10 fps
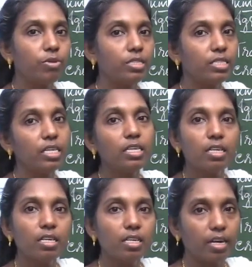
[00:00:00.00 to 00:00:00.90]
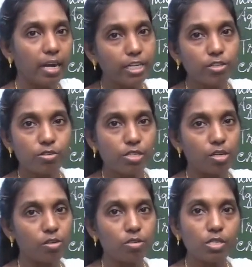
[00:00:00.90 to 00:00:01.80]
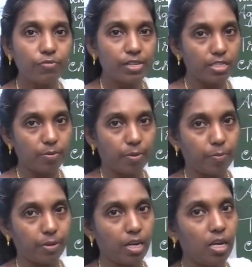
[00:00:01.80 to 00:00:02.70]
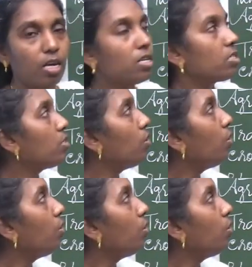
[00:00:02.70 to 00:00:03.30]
with the nitrocellulose filter paper. So,